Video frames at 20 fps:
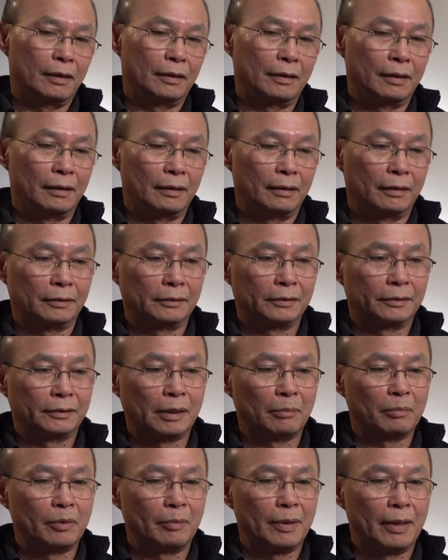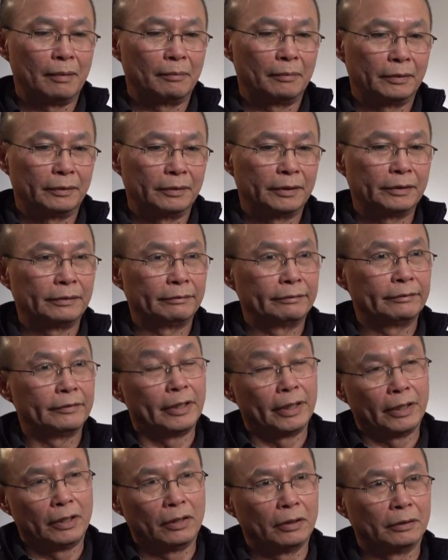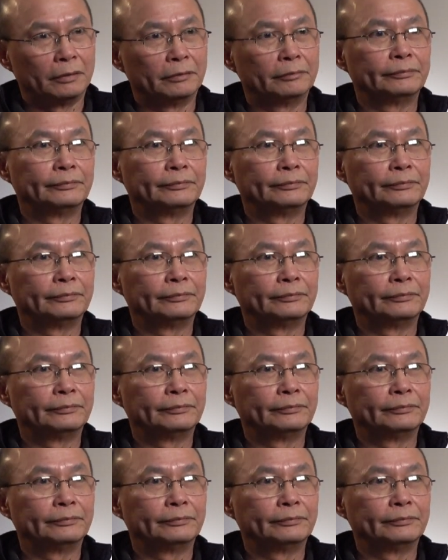And some of them, it's very good.